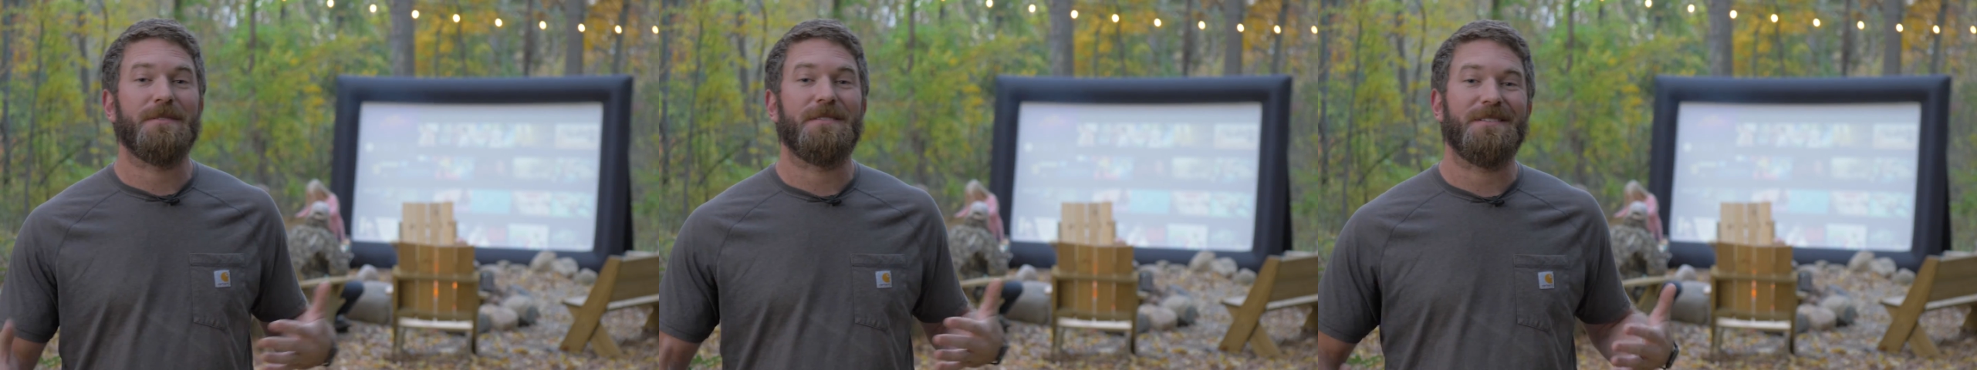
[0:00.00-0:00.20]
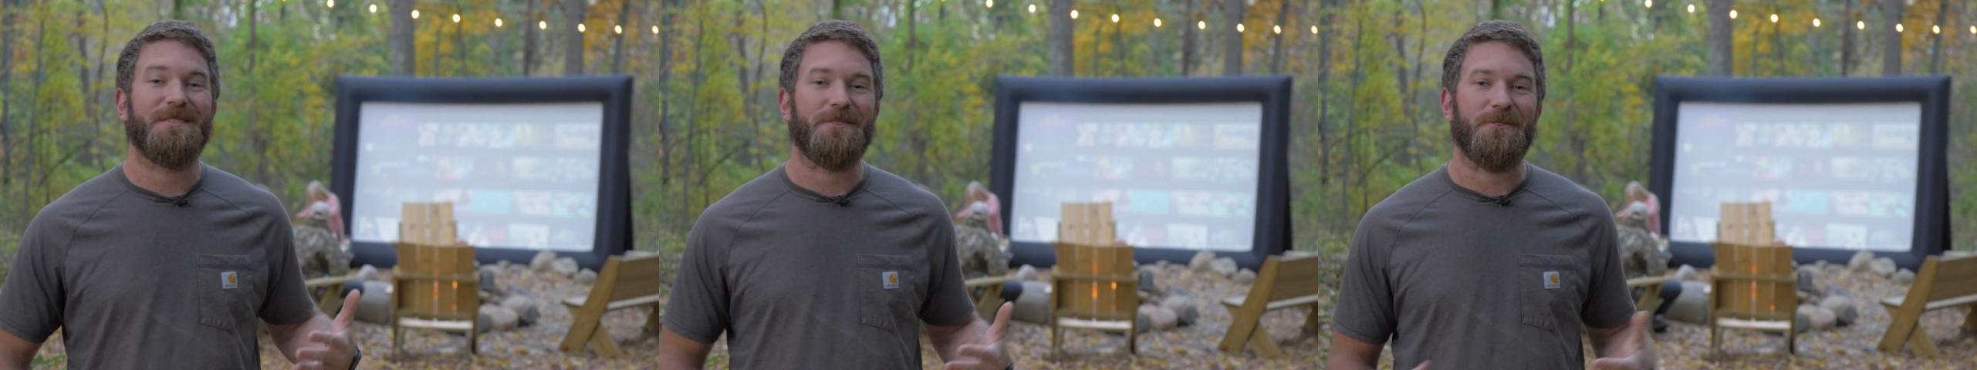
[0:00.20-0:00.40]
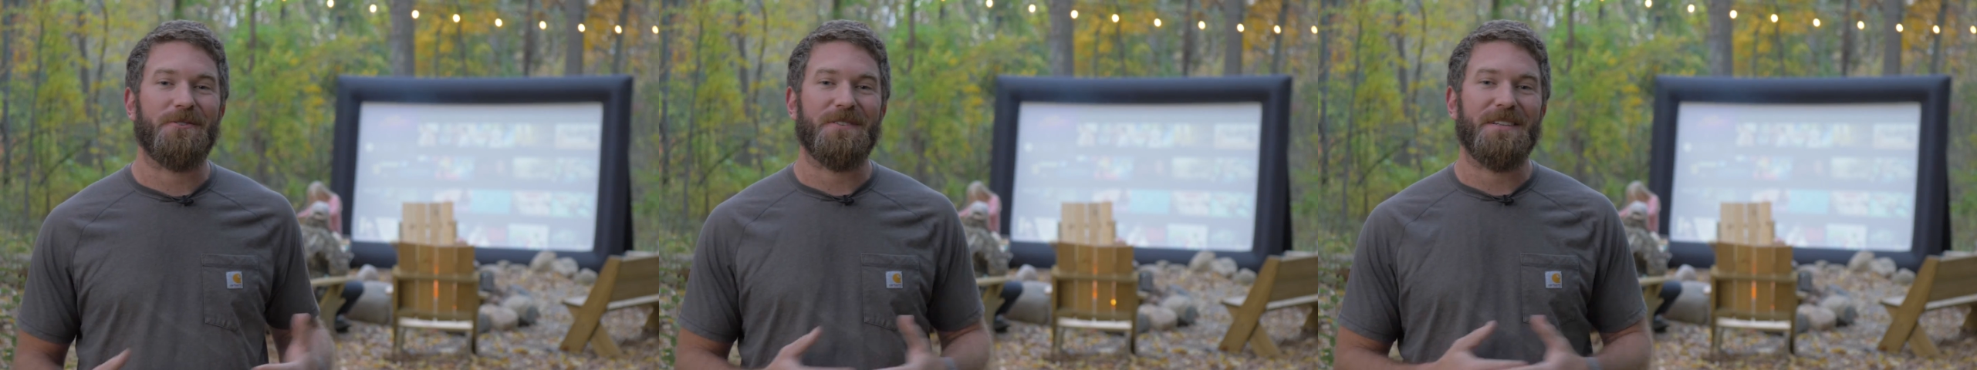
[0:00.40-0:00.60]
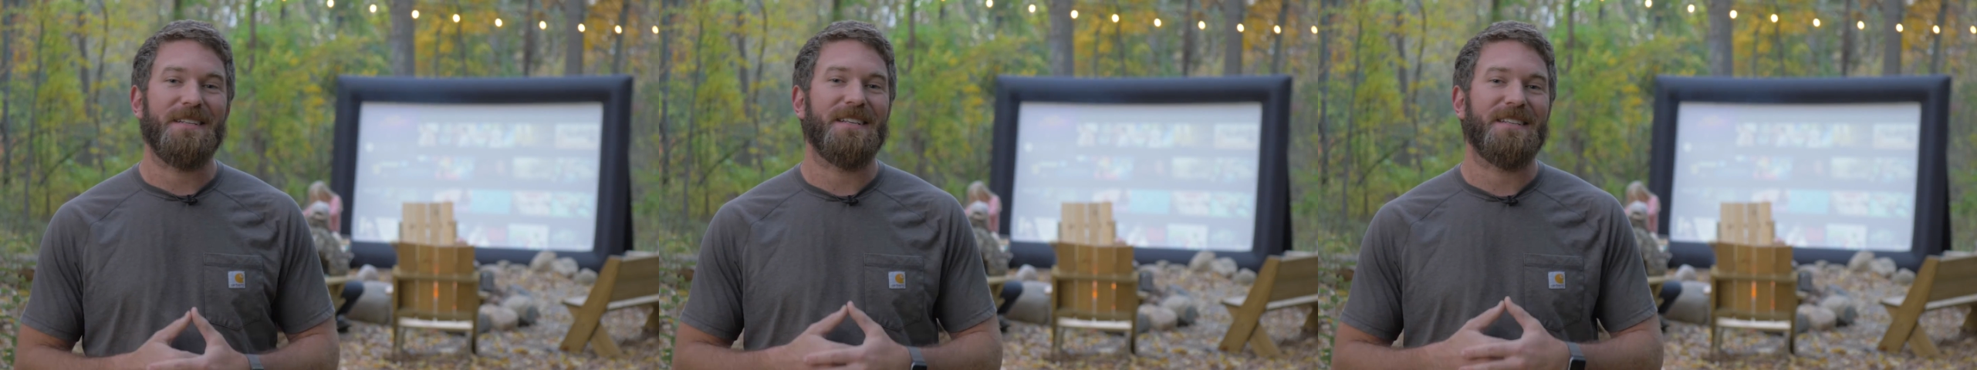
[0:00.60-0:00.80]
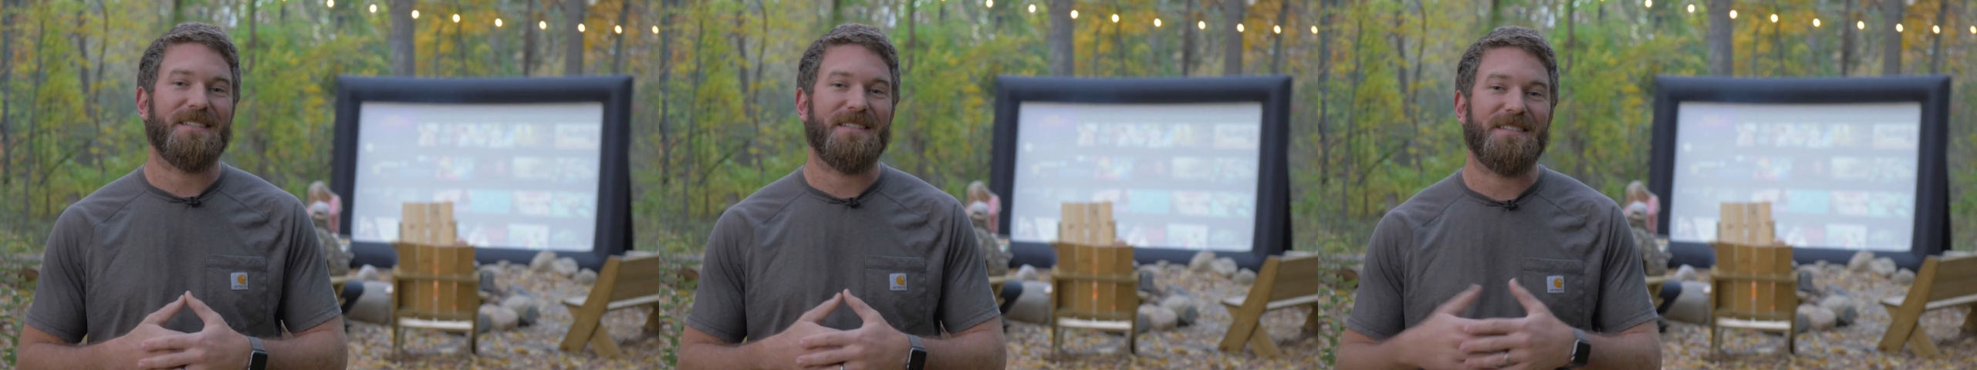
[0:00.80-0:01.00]
to socially
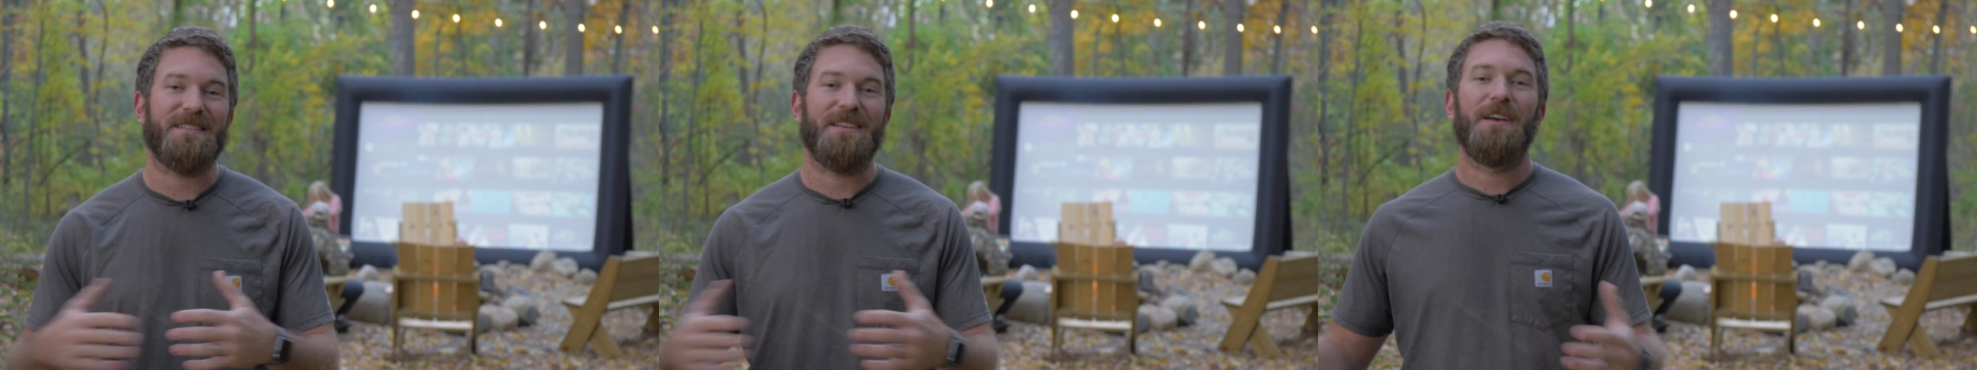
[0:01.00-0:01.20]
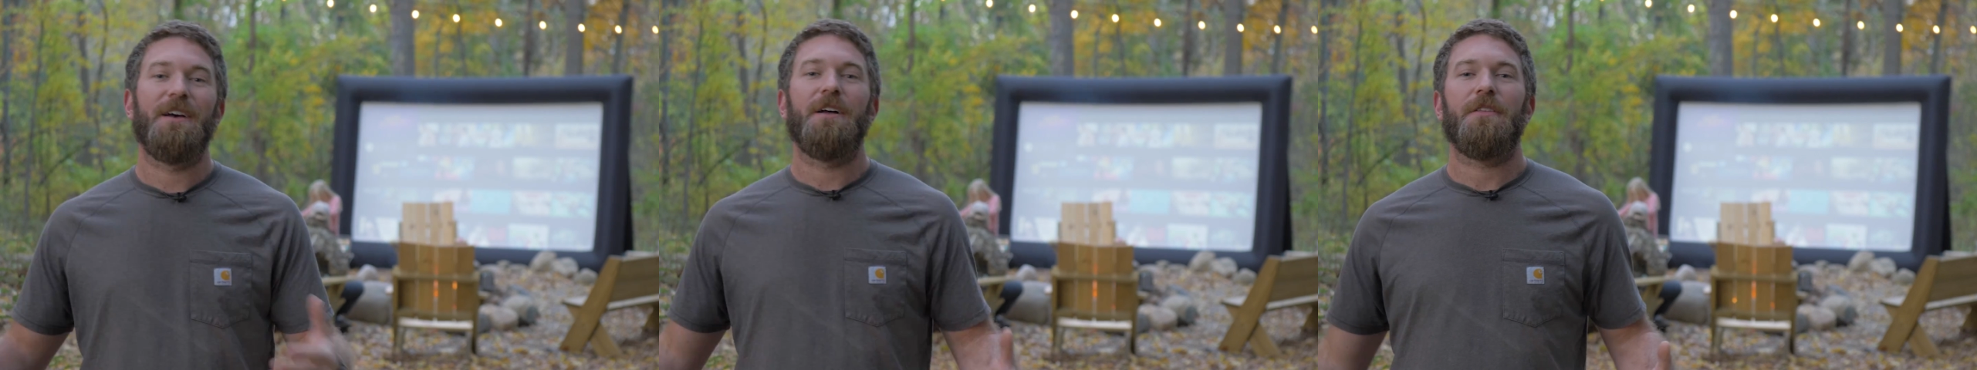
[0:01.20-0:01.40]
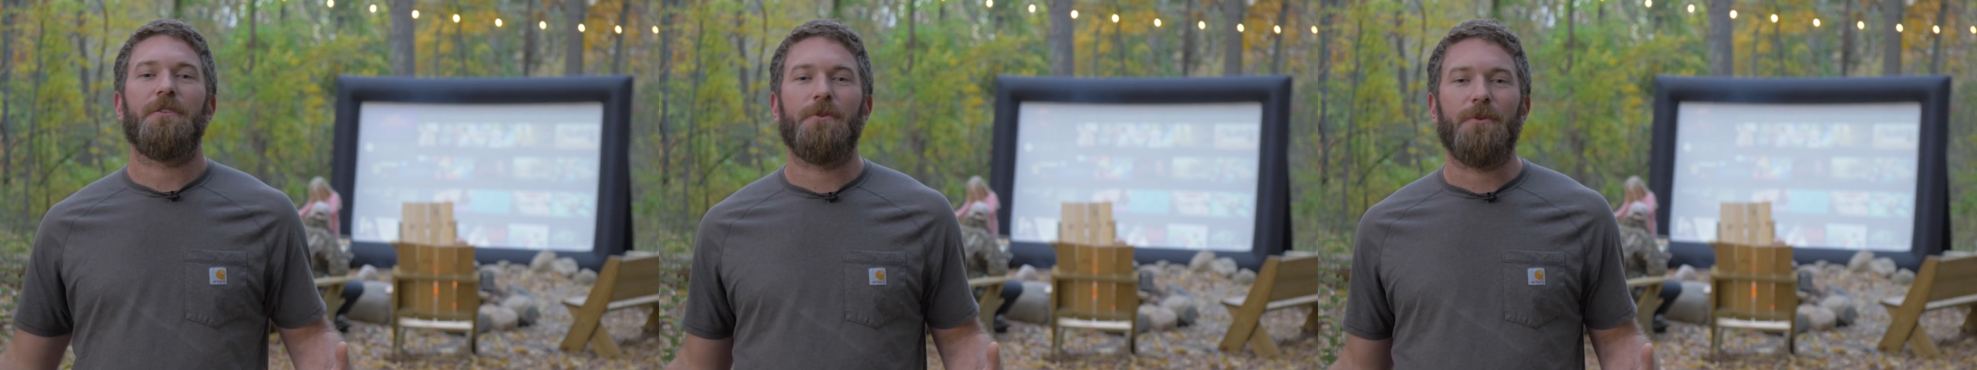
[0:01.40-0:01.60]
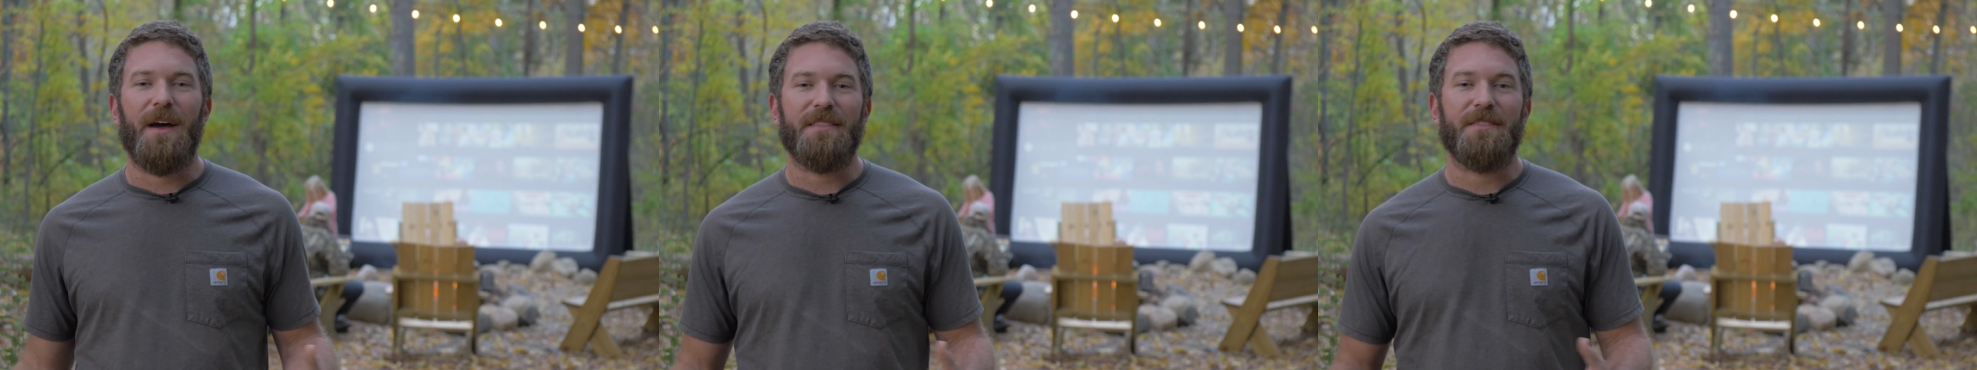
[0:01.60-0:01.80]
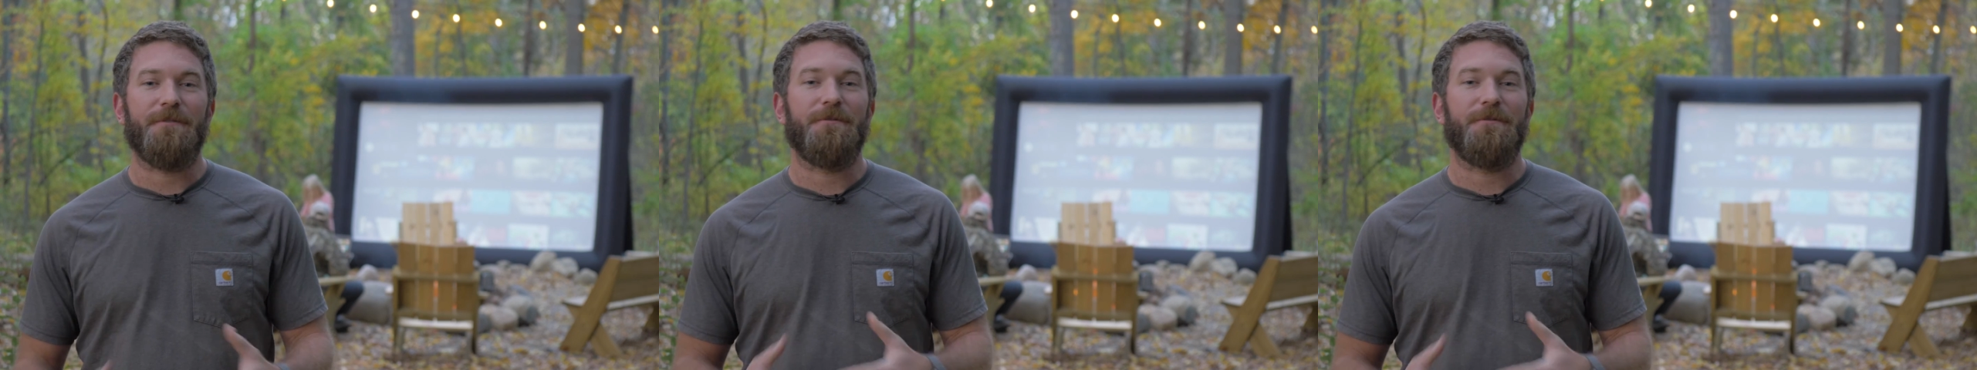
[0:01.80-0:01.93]
distance throughout the